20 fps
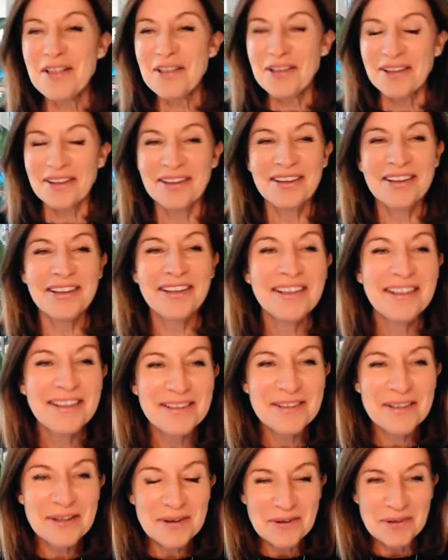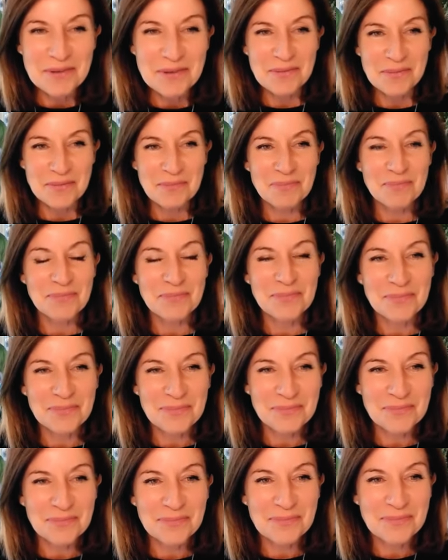
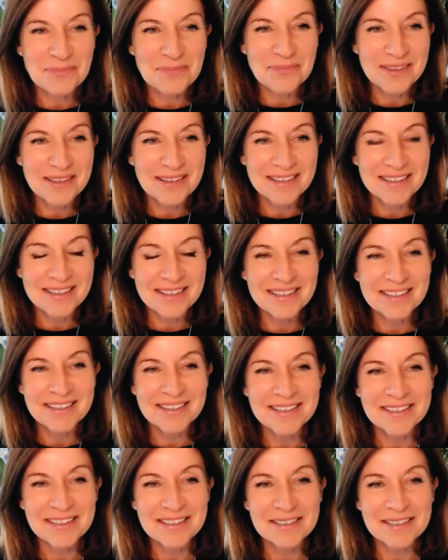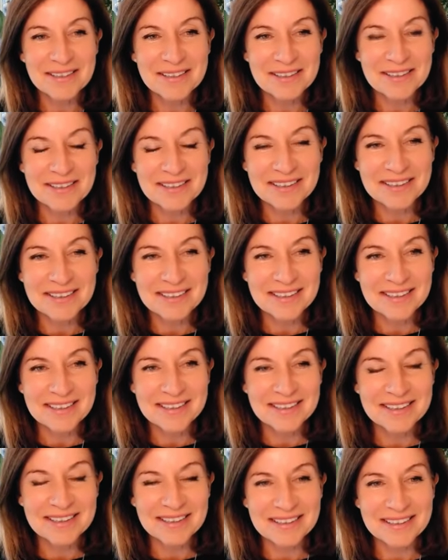
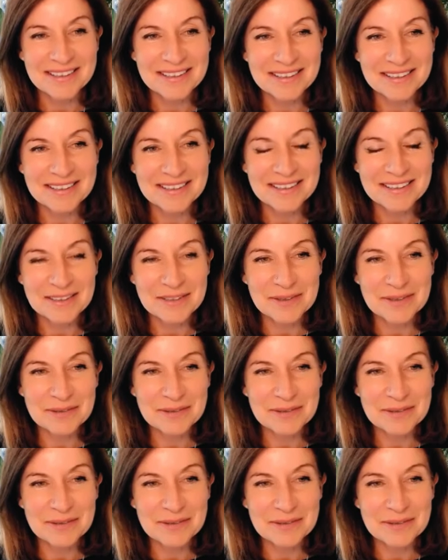The person shown says nothing.